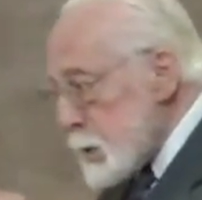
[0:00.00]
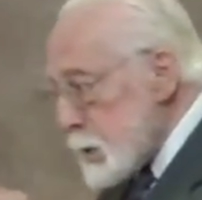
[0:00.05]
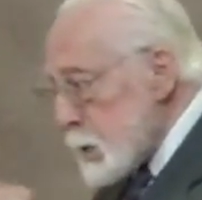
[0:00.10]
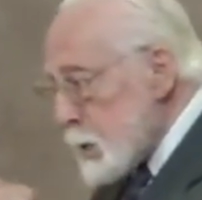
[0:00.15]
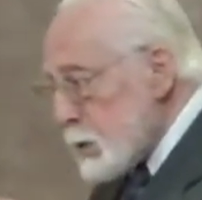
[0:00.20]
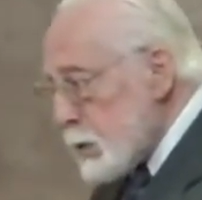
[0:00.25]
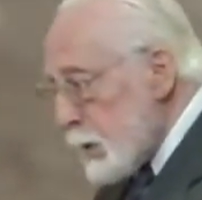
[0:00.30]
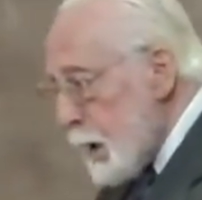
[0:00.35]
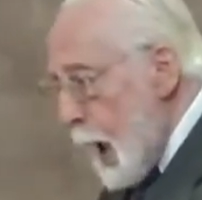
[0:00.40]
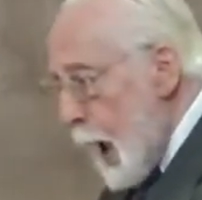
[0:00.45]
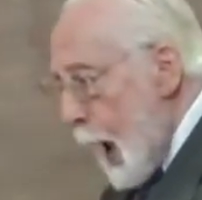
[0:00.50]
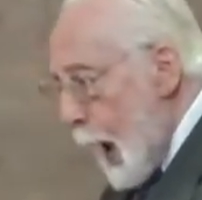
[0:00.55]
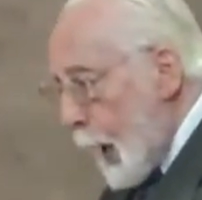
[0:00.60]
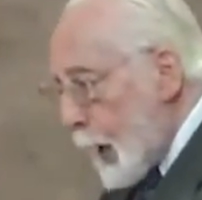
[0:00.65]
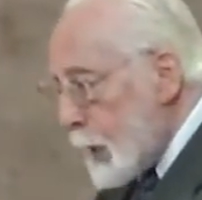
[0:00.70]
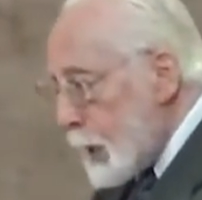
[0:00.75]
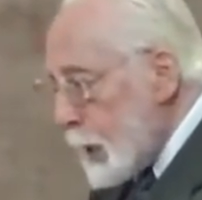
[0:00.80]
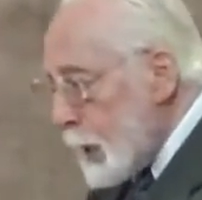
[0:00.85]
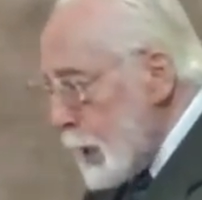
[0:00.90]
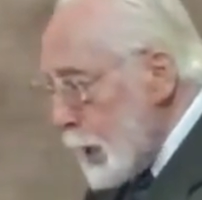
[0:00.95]

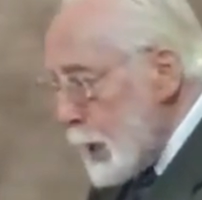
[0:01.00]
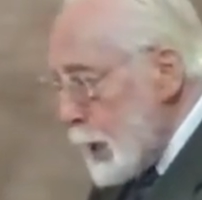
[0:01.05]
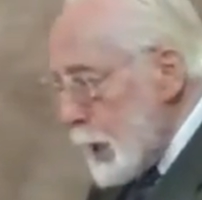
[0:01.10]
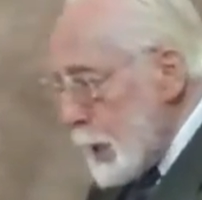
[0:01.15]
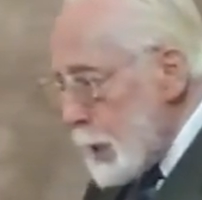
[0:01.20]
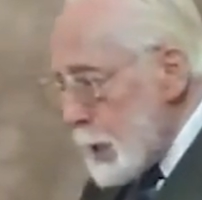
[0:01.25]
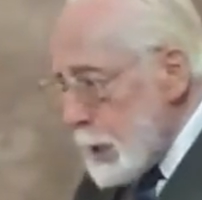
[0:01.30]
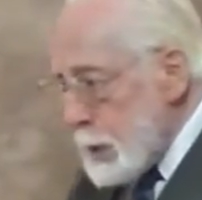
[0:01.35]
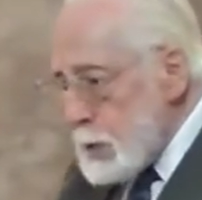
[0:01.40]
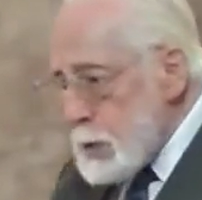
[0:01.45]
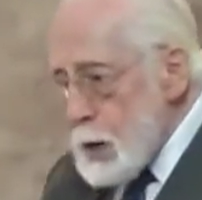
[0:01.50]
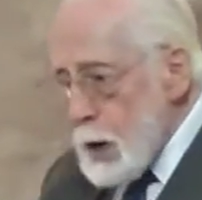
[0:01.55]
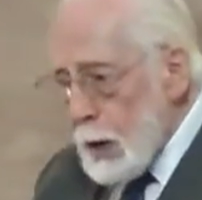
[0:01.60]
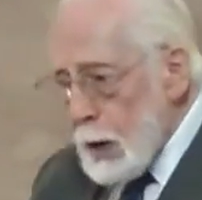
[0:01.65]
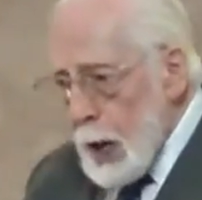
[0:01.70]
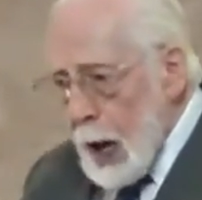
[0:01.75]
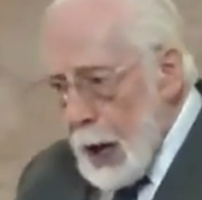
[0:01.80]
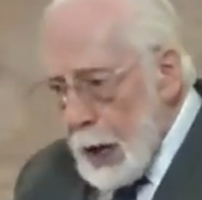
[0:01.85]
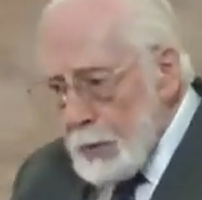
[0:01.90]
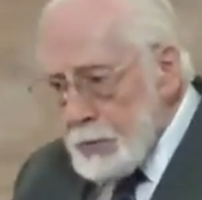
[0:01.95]
crack in your
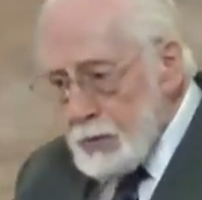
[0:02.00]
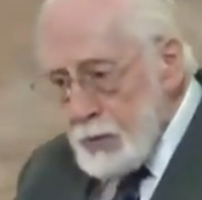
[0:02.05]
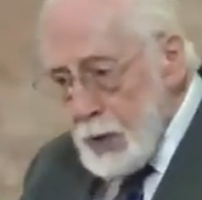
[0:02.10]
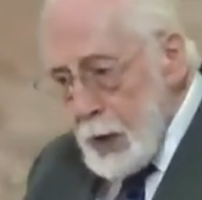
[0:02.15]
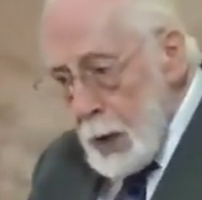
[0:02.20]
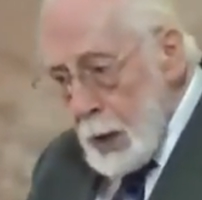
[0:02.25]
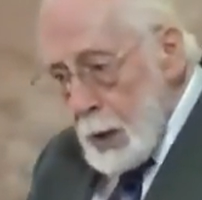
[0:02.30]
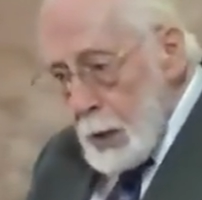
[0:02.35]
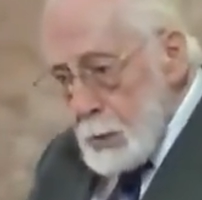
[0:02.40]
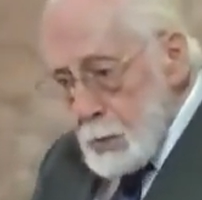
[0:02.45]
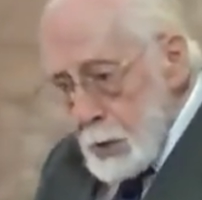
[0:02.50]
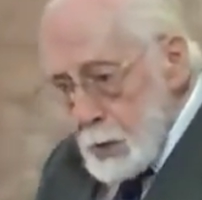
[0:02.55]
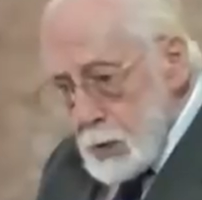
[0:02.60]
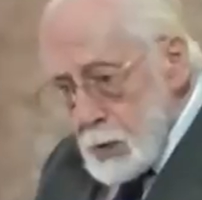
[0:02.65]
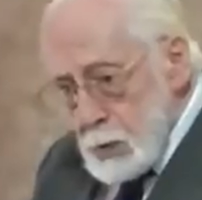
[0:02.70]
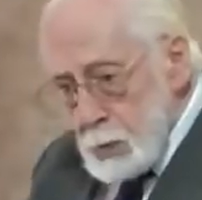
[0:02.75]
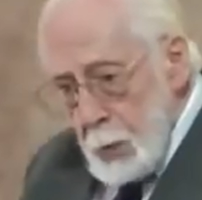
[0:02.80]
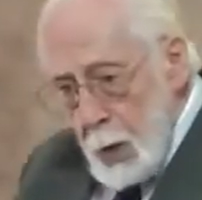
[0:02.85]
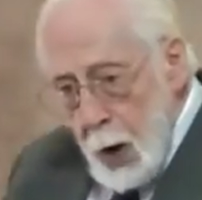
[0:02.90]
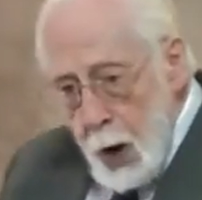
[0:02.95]
life, the
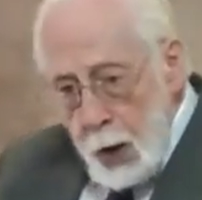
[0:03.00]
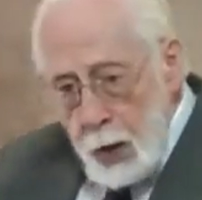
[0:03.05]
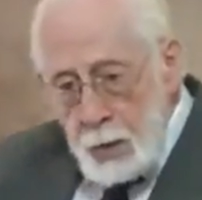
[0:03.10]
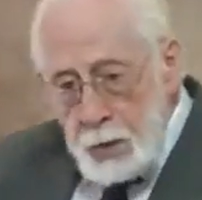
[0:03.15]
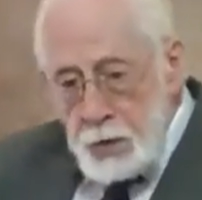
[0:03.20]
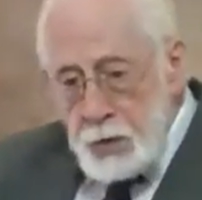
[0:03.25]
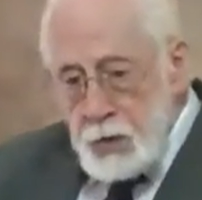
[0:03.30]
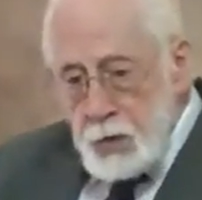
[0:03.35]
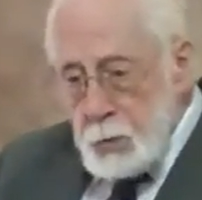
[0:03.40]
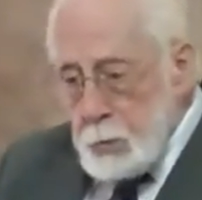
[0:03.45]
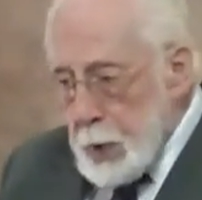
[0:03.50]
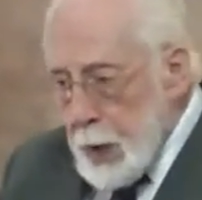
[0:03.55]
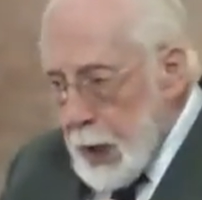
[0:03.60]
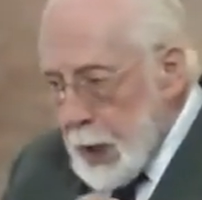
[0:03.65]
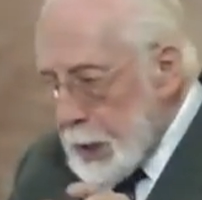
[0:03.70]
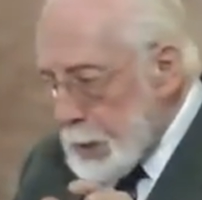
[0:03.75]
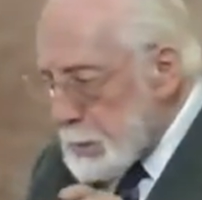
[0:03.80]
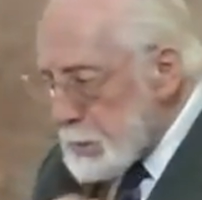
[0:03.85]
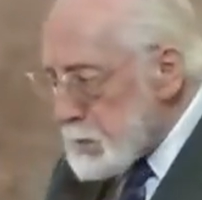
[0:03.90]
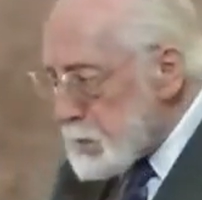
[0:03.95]
smallest
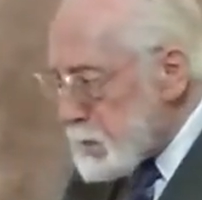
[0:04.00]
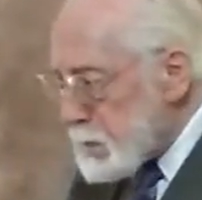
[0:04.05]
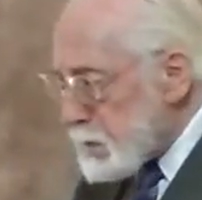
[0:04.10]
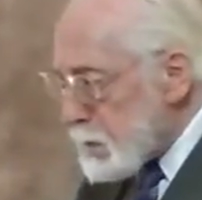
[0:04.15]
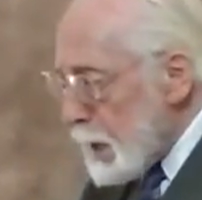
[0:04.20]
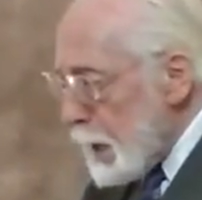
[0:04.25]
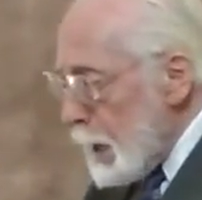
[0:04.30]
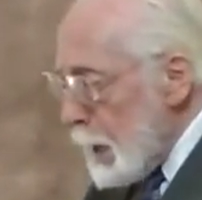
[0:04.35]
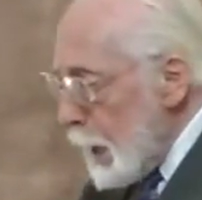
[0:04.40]
space,